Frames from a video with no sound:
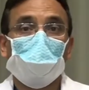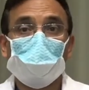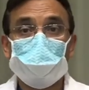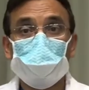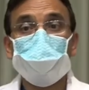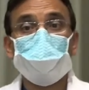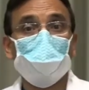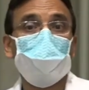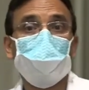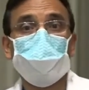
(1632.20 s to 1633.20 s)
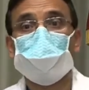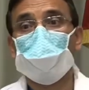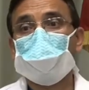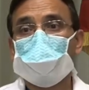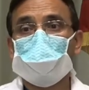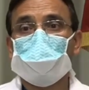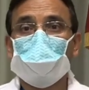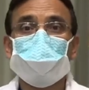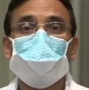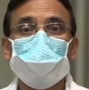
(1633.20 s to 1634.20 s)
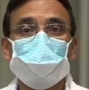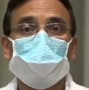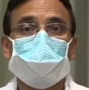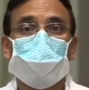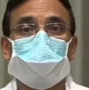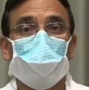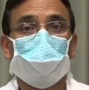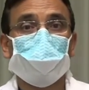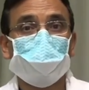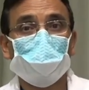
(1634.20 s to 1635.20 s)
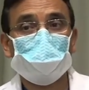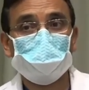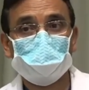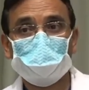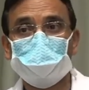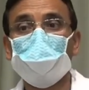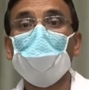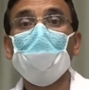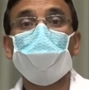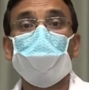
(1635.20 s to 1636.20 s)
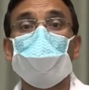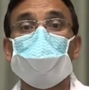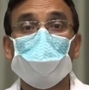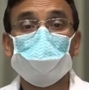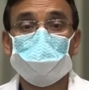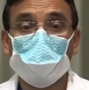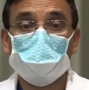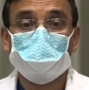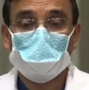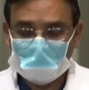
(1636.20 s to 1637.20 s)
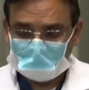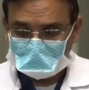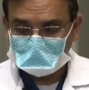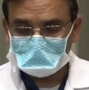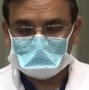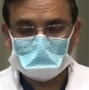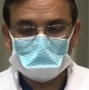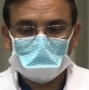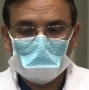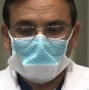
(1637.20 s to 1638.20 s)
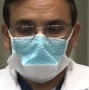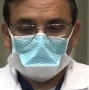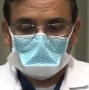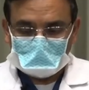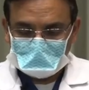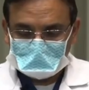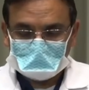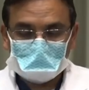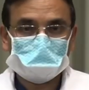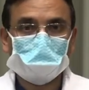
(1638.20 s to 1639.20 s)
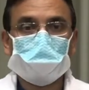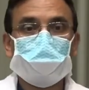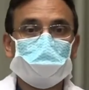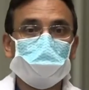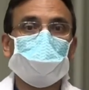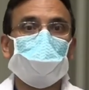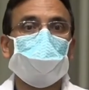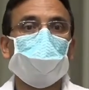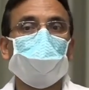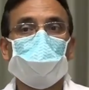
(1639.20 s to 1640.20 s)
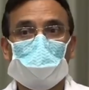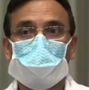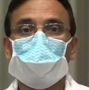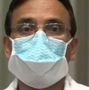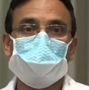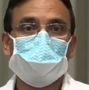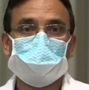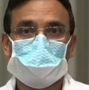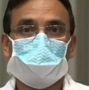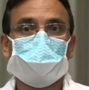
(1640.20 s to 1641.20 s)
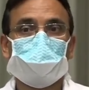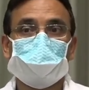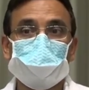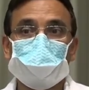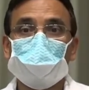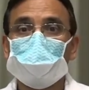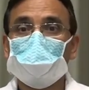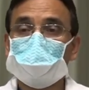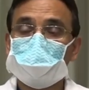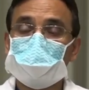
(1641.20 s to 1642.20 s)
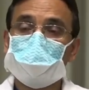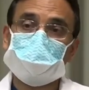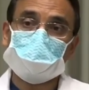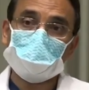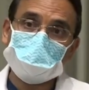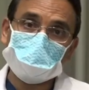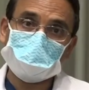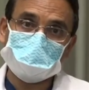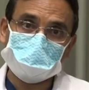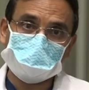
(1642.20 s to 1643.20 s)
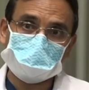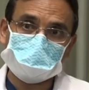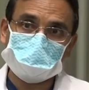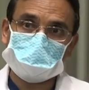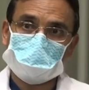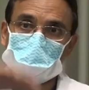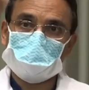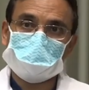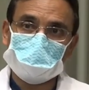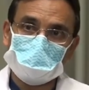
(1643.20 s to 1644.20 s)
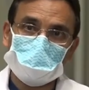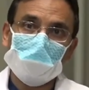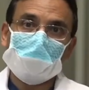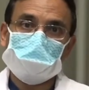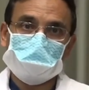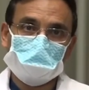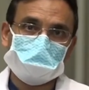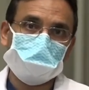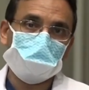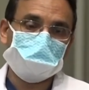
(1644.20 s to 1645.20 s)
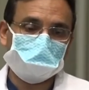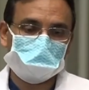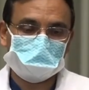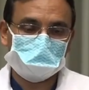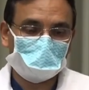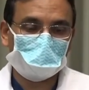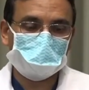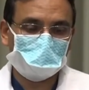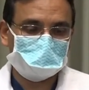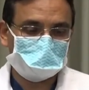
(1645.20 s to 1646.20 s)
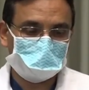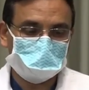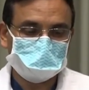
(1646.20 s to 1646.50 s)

immune problems where your white blood cells, which normally fight infection, don't work as well. Right? Eh, so it, it sounds simple, but we want to make sure that your sugars are controlled and that they're stable, consistent, so you're not seeing the fluctuations that you might otherwise see.